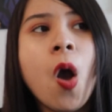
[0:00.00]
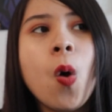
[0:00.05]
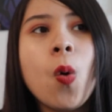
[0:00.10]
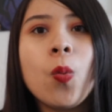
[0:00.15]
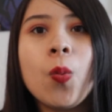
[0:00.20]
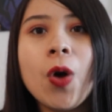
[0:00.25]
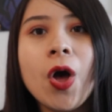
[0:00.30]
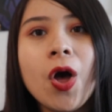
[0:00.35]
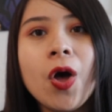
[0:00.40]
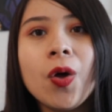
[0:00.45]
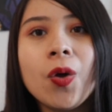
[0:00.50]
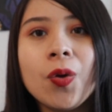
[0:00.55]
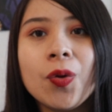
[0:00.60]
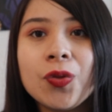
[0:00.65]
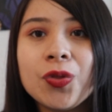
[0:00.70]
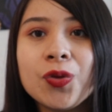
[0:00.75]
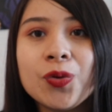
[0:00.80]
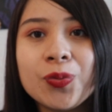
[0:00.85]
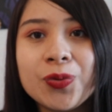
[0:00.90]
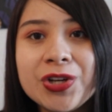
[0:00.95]
well,
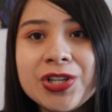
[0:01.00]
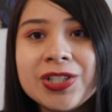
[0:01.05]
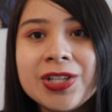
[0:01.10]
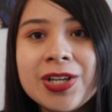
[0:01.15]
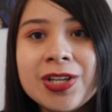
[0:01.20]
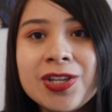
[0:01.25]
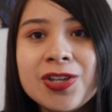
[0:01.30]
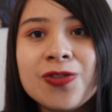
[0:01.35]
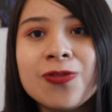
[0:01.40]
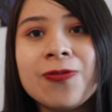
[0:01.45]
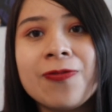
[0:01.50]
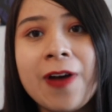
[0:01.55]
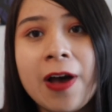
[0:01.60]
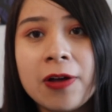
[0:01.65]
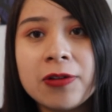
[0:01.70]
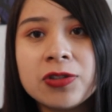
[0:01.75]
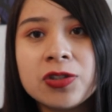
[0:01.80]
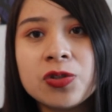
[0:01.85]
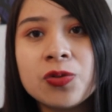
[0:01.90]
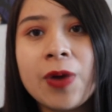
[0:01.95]
the reason you
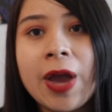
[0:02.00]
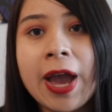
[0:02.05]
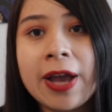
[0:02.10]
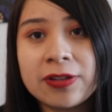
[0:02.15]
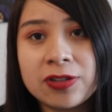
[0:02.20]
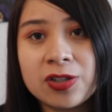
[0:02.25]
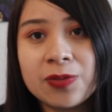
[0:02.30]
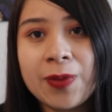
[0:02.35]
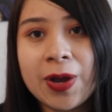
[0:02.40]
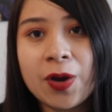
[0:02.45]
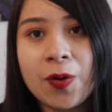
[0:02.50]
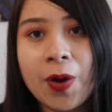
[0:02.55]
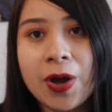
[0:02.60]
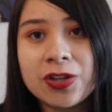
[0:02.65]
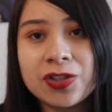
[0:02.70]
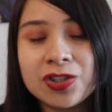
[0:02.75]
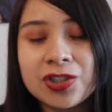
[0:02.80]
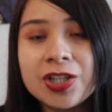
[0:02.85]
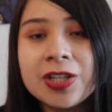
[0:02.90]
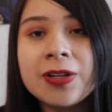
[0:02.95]
failed to answer my
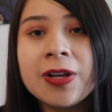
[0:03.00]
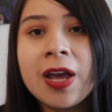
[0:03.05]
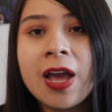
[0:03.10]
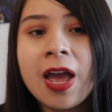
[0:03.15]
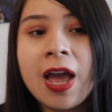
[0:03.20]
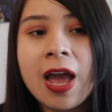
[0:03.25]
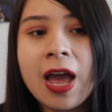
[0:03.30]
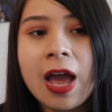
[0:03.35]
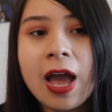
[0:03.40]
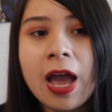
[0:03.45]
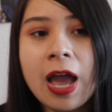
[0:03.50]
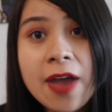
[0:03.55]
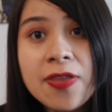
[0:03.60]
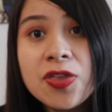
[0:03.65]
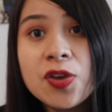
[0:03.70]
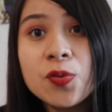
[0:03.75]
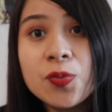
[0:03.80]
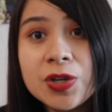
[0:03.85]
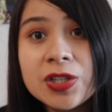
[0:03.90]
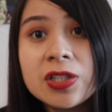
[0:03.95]
question and
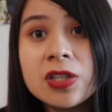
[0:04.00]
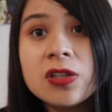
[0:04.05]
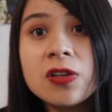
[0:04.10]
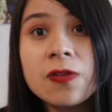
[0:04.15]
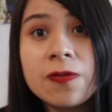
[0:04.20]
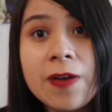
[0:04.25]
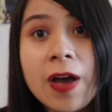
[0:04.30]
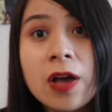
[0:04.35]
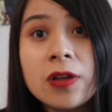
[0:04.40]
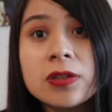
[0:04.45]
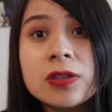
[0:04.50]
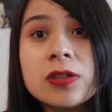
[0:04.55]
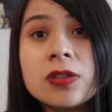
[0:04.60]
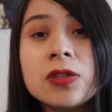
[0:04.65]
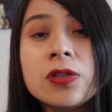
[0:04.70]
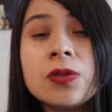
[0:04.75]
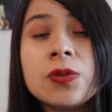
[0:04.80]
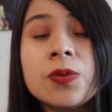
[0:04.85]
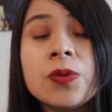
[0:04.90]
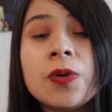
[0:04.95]
the reason you failed
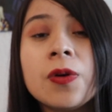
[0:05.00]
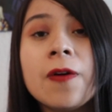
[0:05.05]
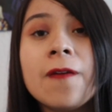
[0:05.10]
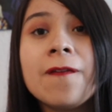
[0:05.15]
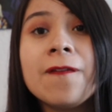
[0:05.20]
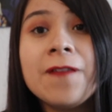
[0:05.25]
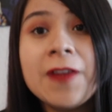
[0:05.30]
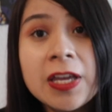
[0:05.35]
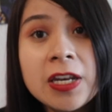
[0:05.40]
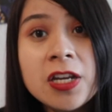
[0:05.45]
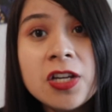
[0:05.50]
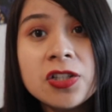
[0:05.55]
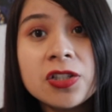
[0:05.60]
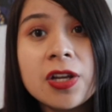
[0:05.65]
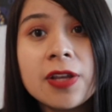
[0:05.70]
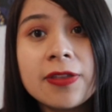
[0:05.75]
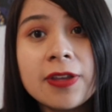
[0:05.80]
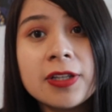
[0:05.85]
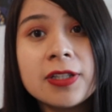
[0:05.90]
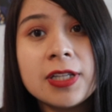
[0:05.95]
to
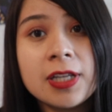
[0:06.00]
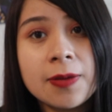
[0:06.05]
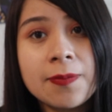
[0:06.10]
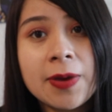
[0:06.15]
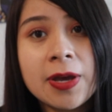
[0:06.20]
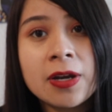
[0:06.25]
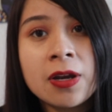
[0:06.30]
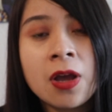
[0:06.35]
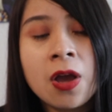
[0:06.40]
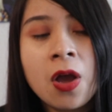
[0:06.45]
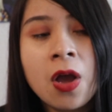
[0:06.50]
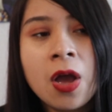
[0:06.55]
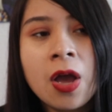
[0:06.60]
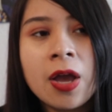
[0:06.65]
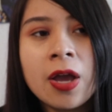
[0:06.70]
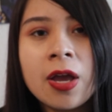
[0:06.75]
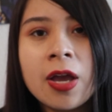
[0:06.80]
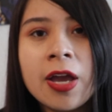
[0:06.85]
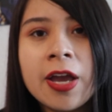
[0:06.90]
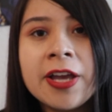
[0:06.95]
finish the demon
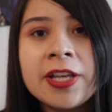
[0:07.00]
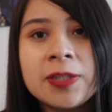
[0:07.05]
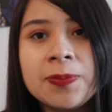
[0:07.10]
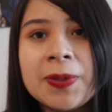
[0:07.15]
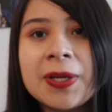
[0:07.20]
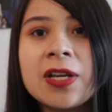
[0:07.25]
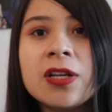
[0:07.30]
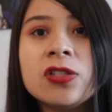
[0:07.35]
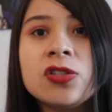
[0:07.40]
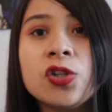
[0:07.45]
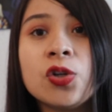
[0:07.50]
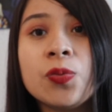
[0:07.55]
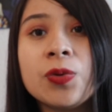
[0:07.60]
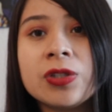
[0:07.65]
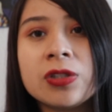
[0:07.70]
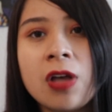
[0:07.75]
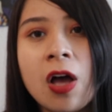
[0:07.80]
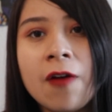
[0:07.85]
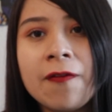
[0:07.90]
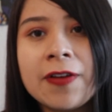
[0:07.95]
is because your
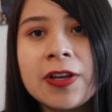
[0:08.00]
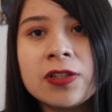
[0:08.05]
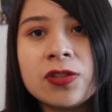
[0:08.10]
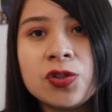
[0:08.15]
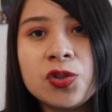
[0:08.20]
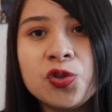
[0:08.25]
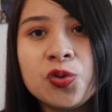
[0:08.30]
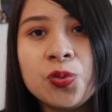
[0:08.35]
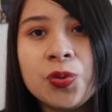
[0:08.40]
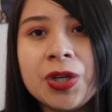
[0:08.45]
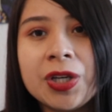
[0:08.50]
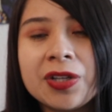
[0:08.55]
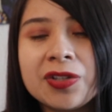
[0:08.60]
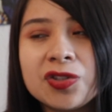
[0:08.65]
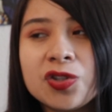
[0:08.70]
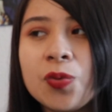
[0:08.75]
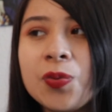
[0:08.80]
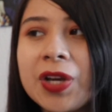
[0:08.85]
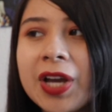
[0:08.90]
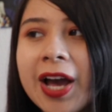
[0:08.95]
resolve is too weak.
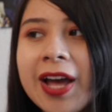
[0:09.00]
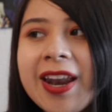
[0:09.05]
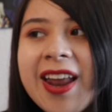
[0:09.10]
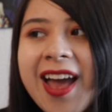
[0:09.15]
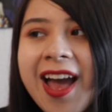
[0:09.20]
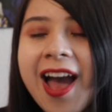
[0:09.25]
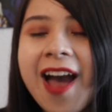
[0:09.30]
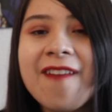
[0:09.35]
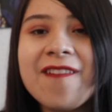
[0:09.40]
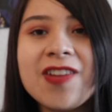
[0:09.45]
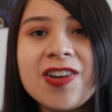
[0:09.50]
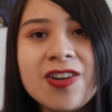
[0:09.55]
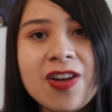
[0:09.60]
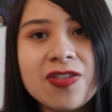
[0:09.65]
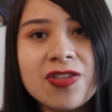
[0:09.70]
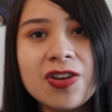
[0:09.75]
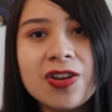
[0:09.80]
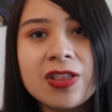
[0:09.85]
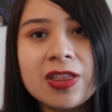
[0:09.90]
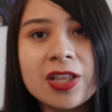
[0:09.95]
So we kind of have
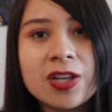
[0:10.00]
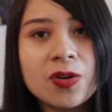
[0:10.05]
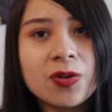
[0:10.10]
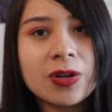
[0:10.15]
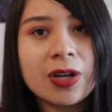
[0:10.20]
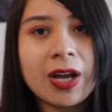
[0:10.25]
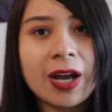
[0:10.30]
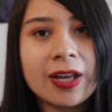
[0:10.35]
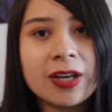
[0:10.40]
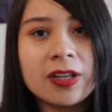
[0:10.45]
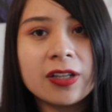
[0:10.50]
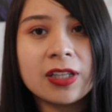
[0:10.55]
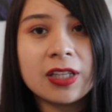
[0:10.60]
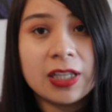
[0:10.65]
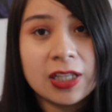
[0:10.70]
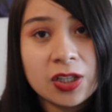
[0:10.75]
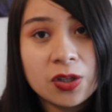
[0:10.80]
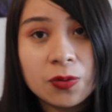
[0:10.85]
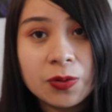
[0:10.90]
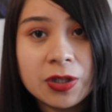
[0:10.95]
another little kind of
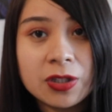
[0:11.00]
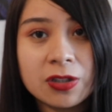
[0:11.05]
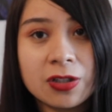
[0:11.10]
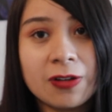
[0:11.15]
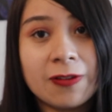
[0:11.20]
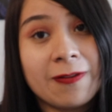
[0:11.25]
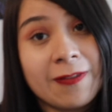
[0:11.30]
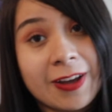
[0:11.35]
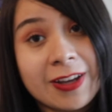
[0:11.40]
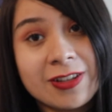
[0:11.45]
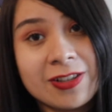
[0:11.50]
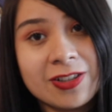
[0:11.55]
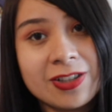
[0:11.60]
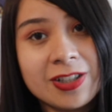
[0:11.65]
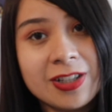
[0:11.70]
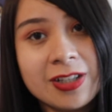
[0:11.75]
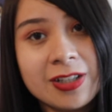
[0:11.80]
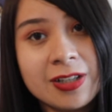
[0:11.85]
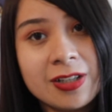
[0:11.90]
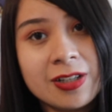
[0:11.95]
Gyu
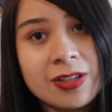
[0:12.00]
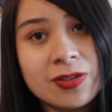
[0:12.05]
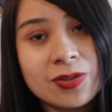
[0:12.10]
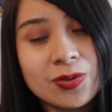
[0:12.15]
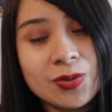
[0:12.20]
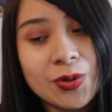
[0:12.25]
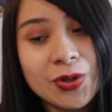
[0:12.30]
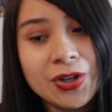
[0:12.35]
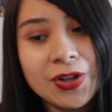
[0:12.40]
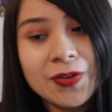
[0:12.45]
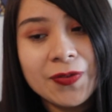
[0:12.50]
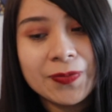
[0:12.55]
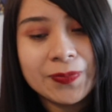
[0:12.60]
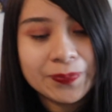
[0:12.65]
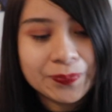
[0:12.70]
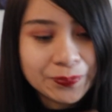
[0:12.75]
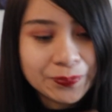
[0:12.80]
intervention, sort of.